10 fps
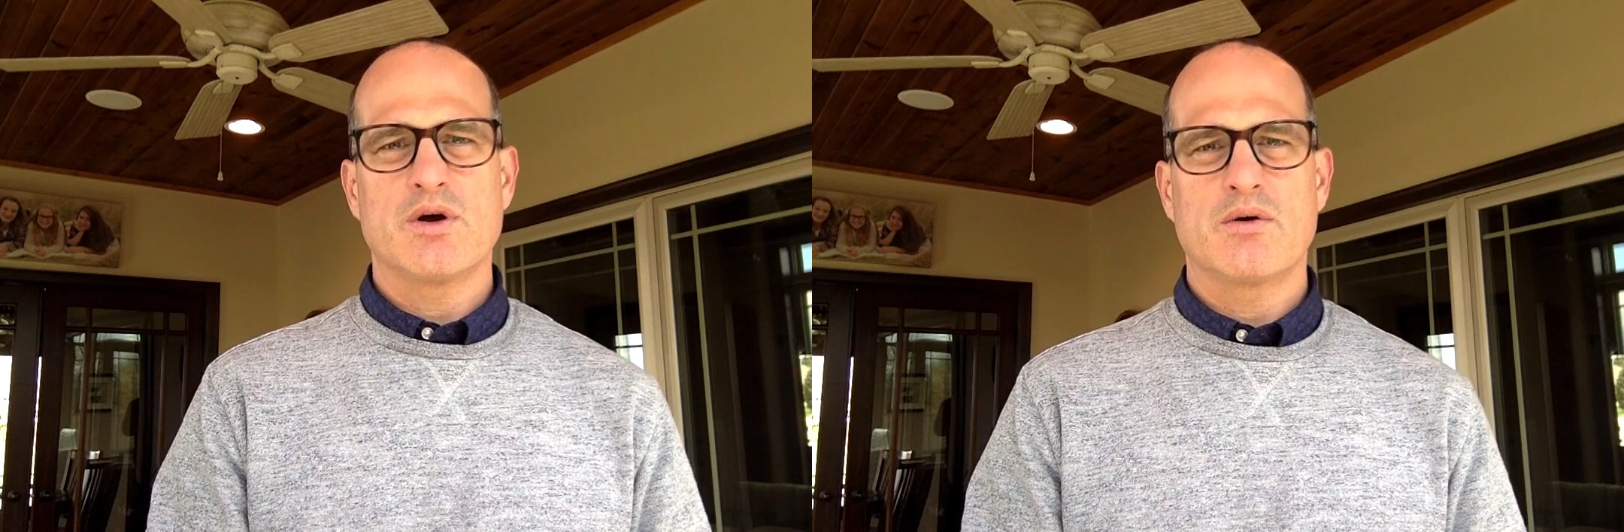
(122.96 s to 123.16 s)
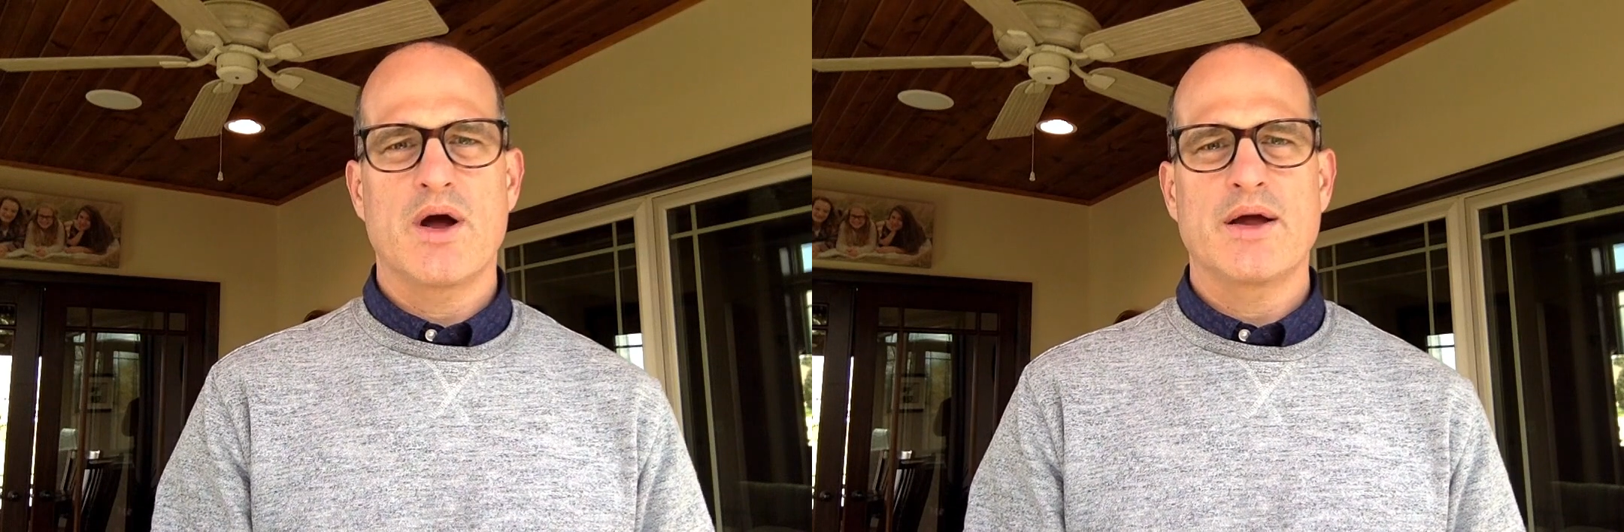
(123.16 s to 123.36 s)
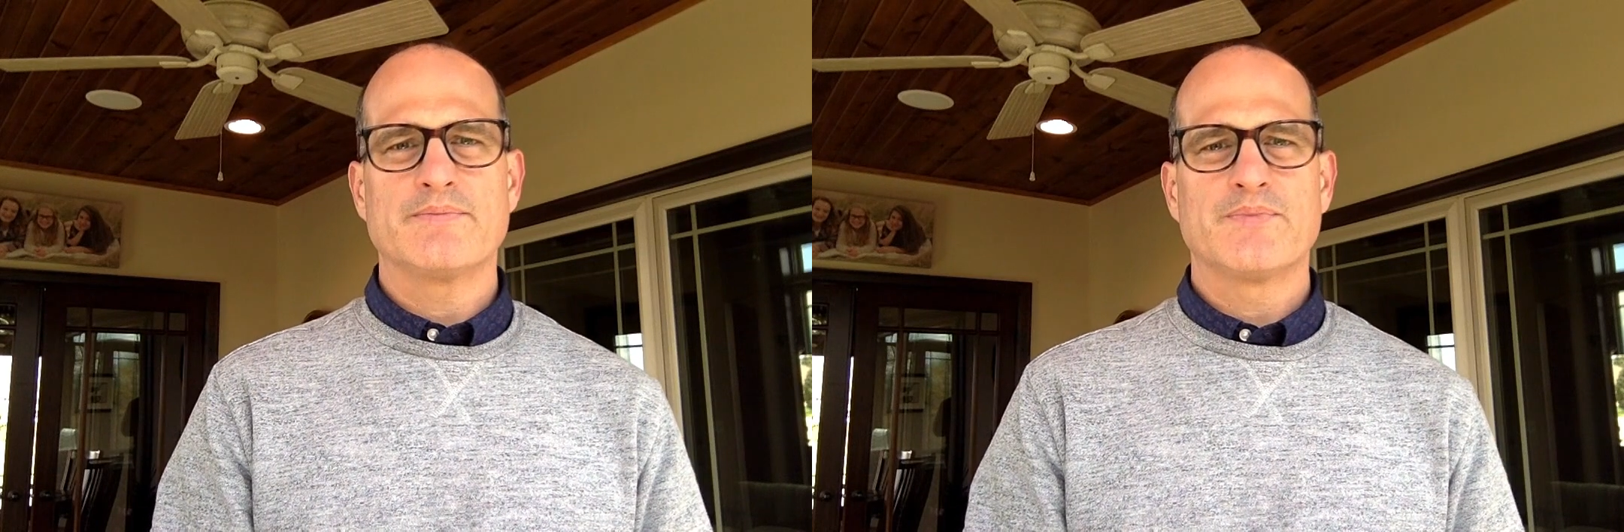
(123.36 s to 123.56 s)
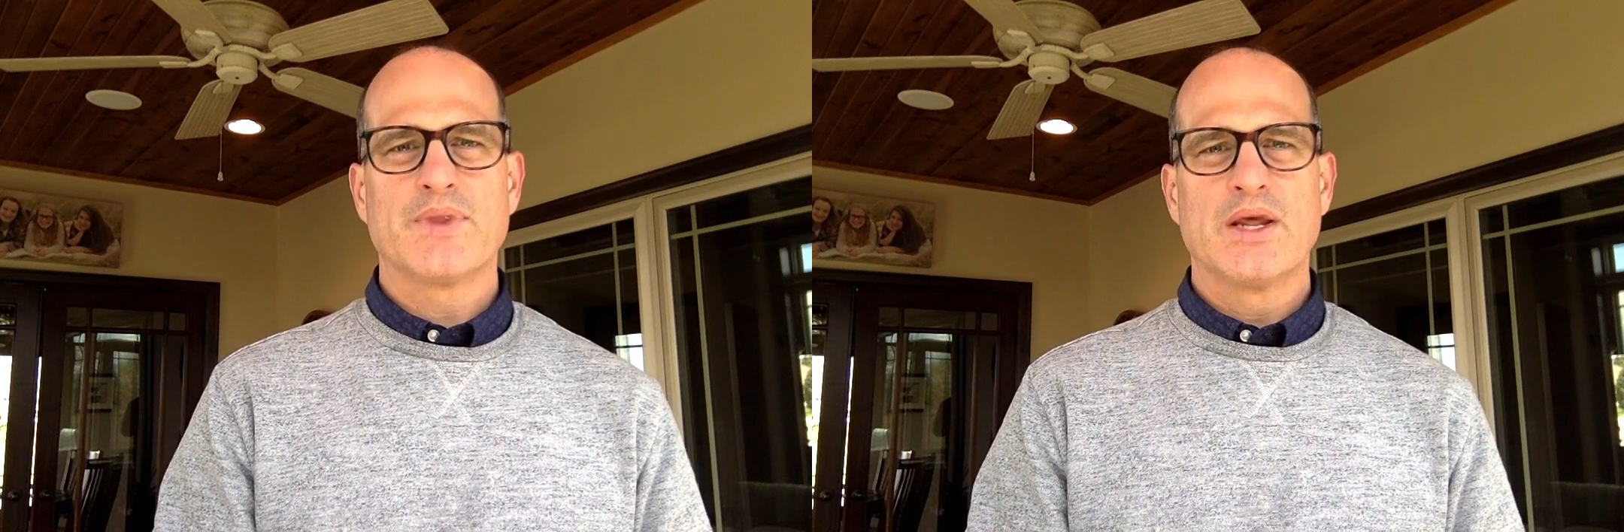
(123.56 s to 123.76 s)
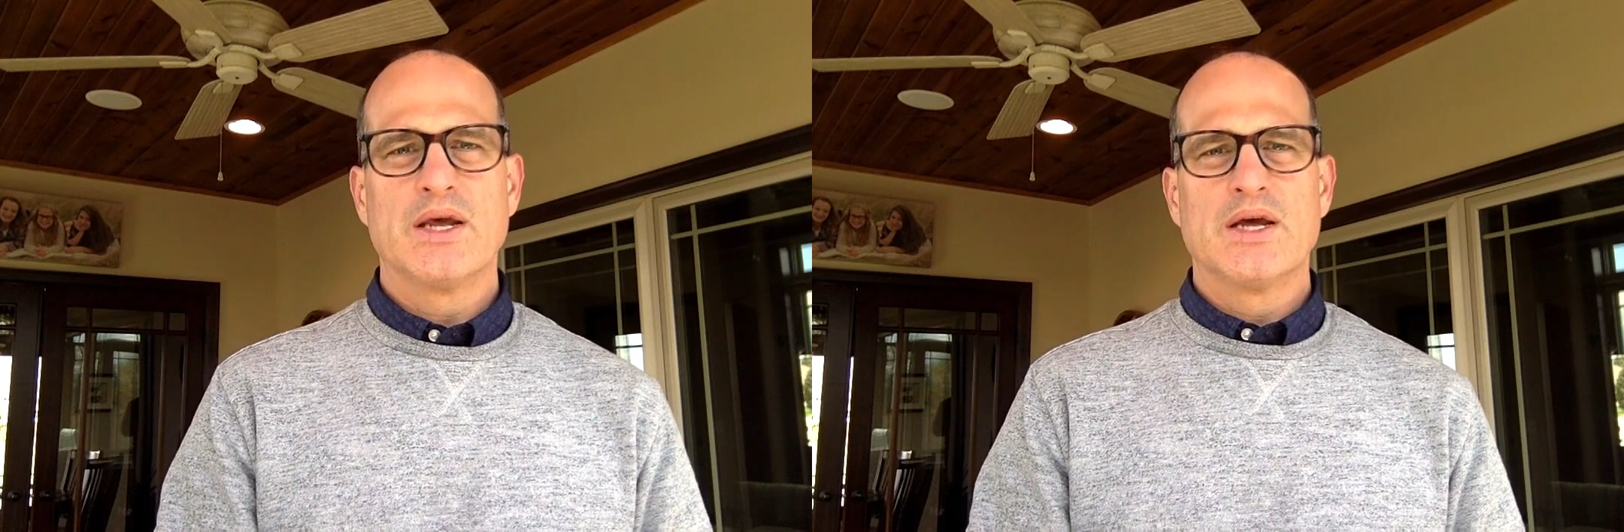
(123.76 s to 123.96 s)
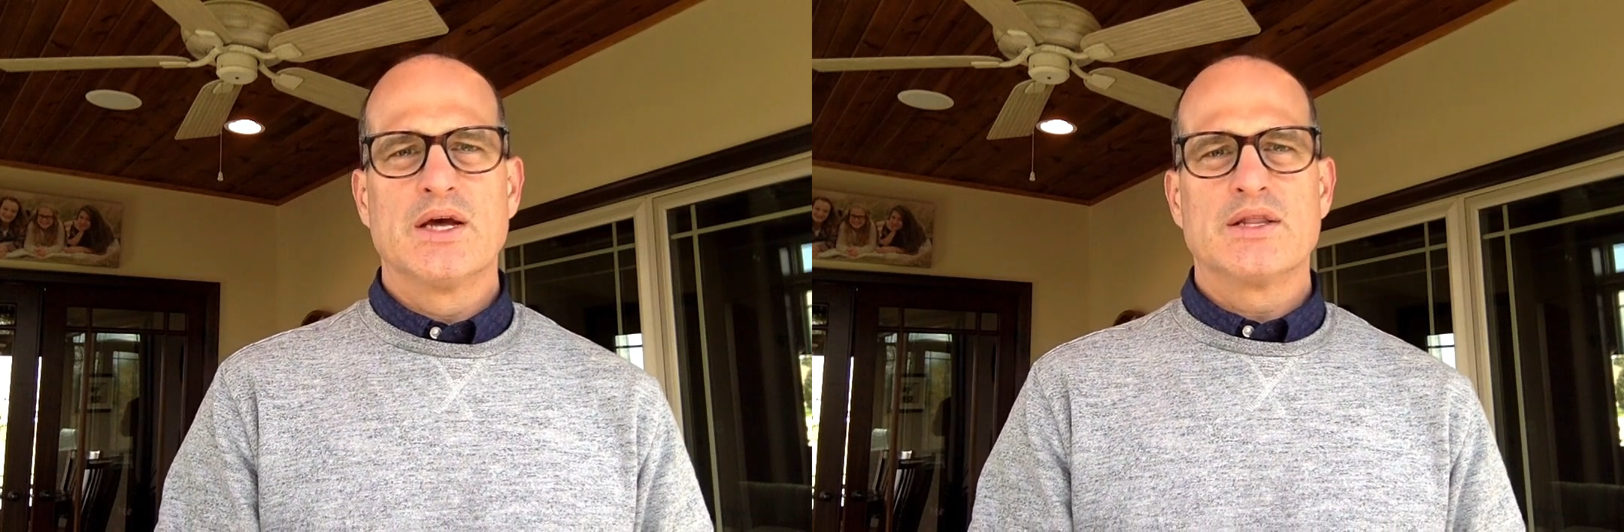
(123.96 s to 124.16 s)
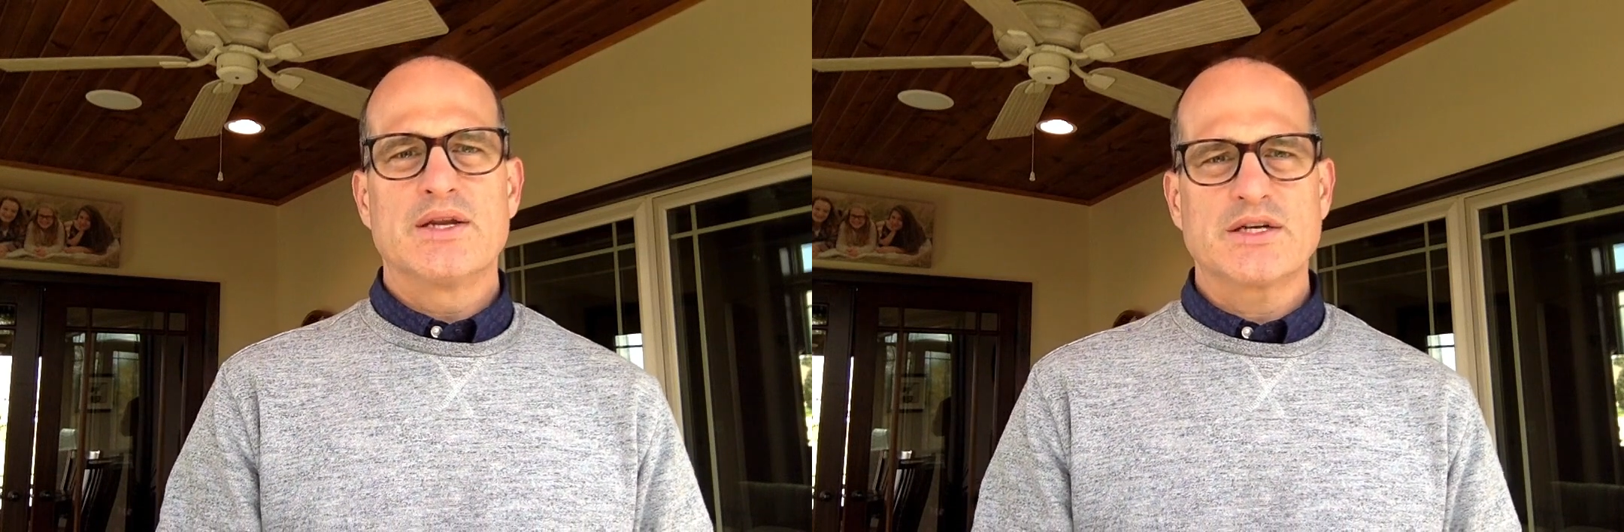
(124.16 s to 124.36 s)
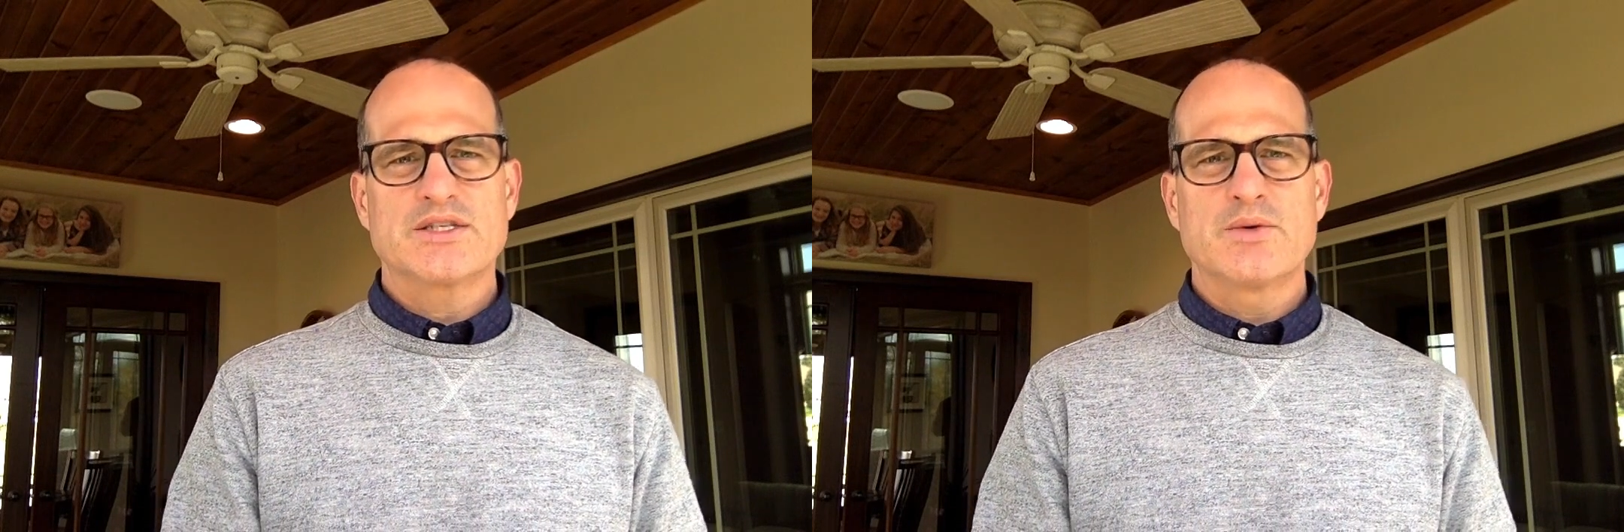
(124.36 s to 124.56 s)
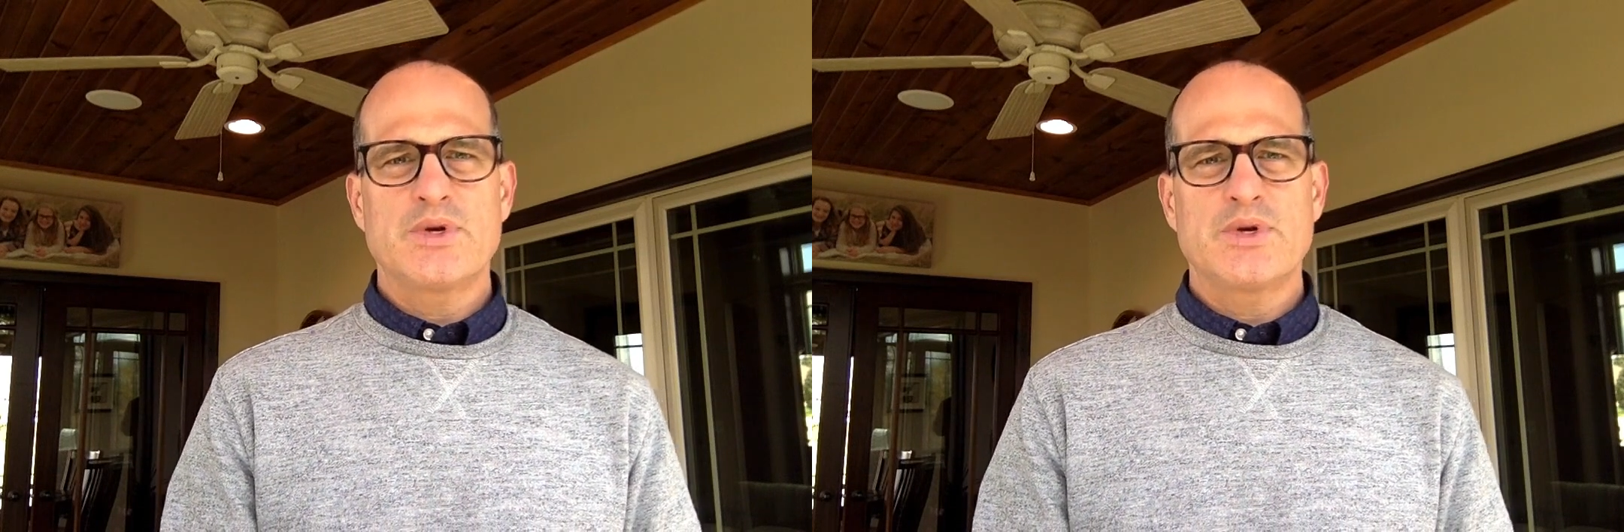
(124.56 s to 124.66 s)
all right. Next thing